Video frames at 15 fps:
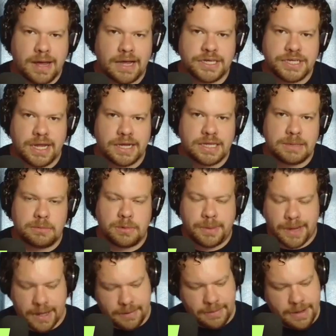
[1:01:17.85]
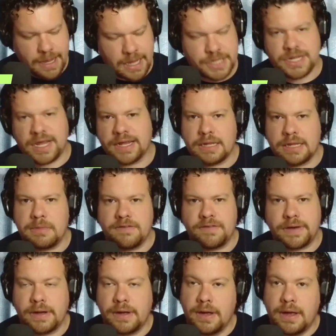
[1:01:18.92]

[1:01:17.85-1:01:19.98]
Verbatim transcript: Hashtag Team Rebecca, hashtag Team Eva.